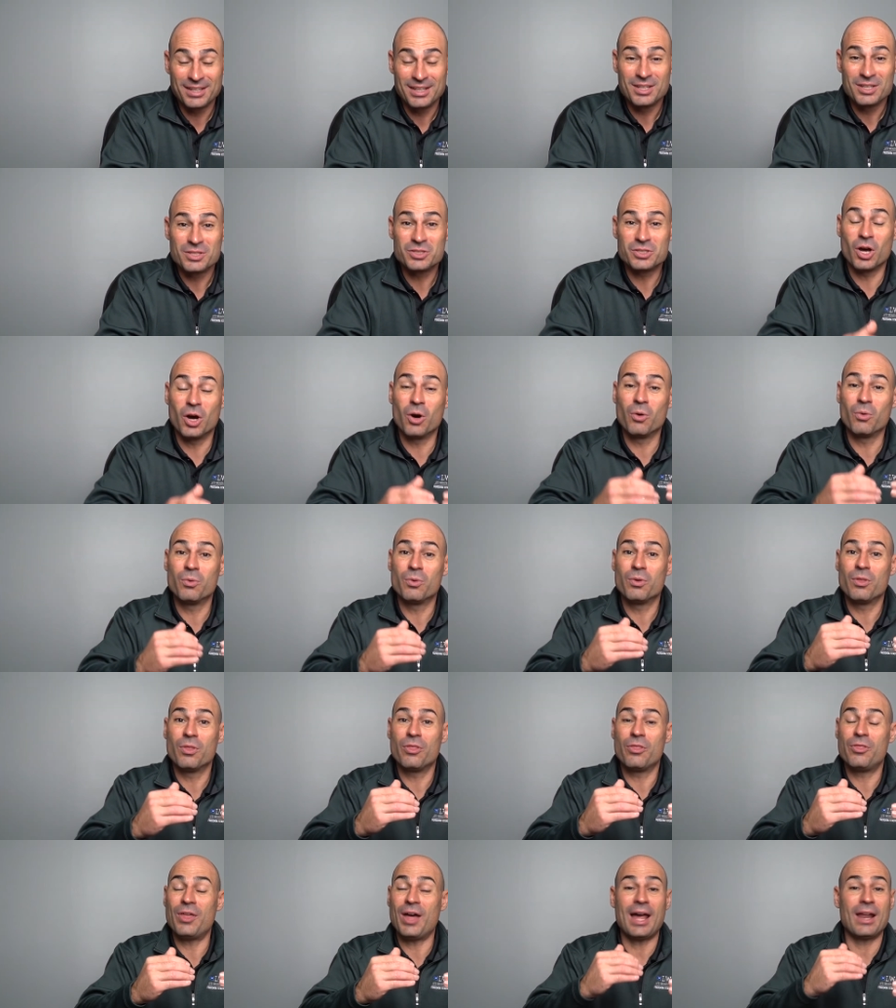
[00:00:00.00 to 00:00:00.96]

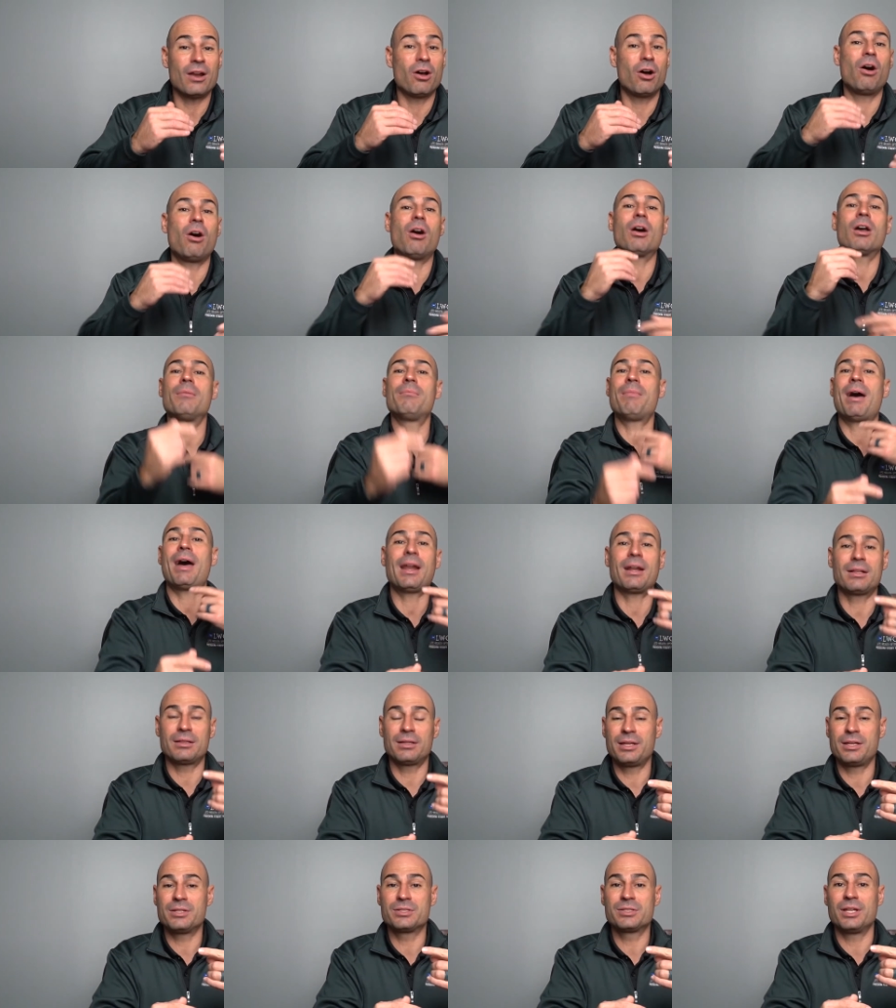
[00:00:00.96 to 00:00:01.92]
So that
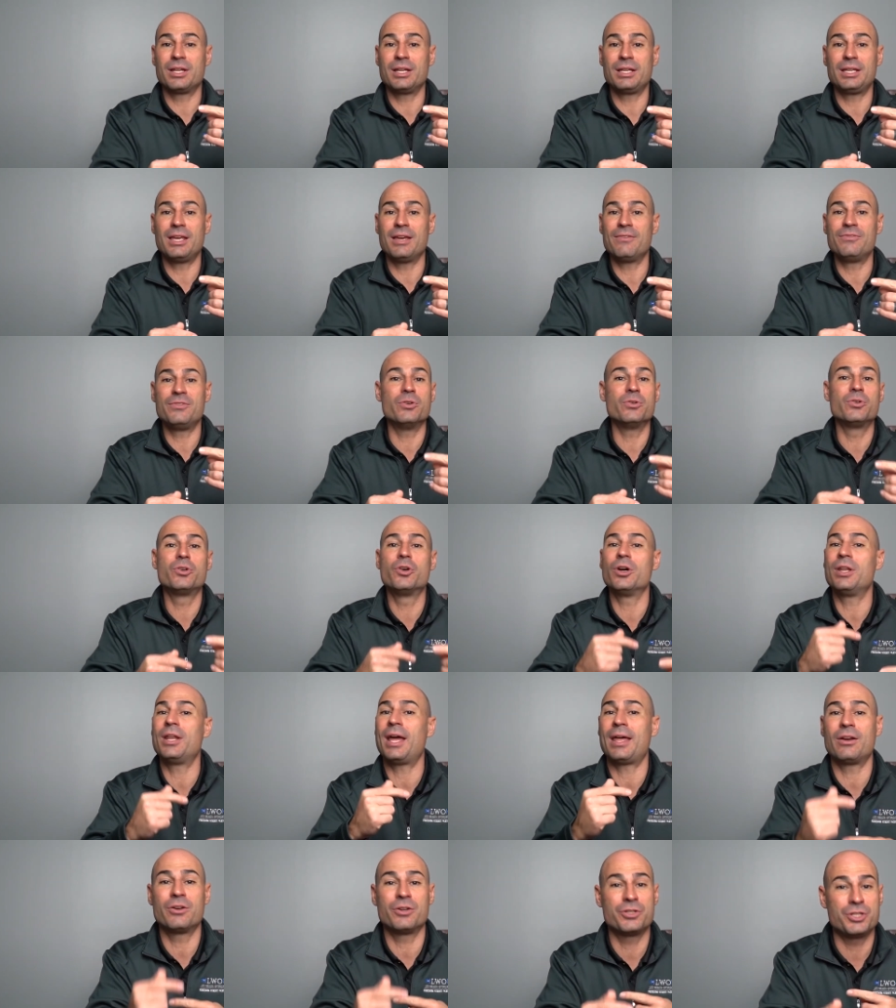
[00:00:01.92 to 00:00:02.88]
automatically is going to give you
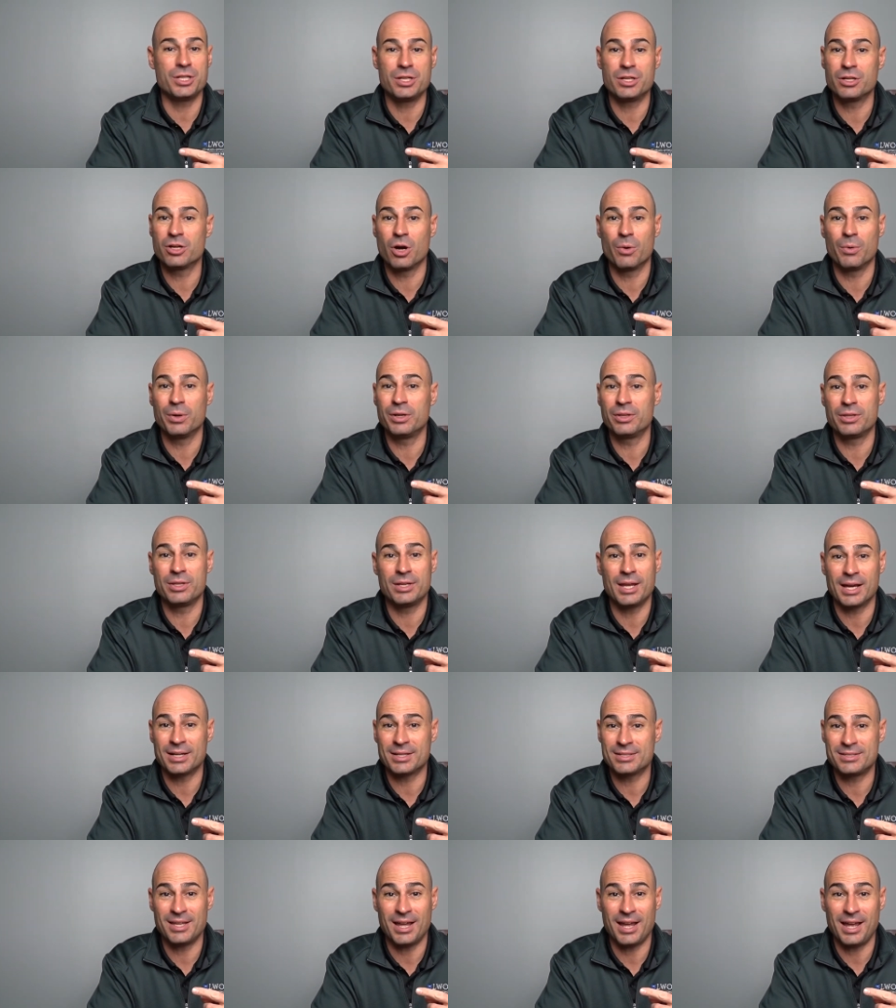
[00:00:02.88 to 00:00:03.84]
good energy to go into the
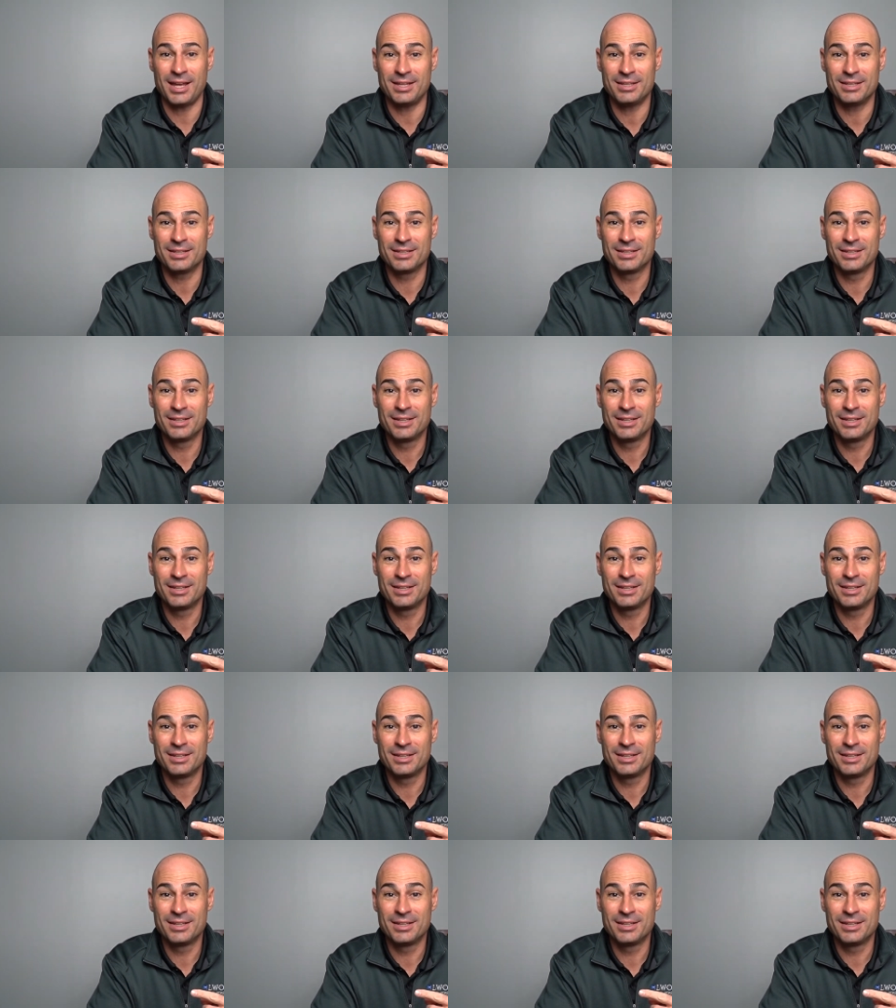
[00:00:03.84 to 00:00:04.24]
next day.